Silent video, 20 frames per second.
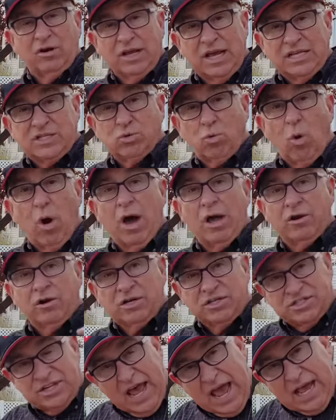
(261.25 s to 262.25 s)
Less water
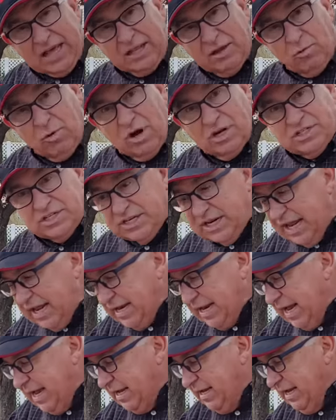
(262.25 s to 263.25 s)
exactly where it's
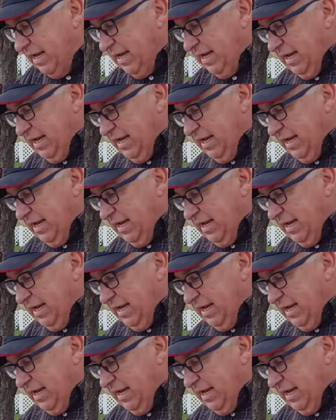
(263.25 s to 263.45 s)
needed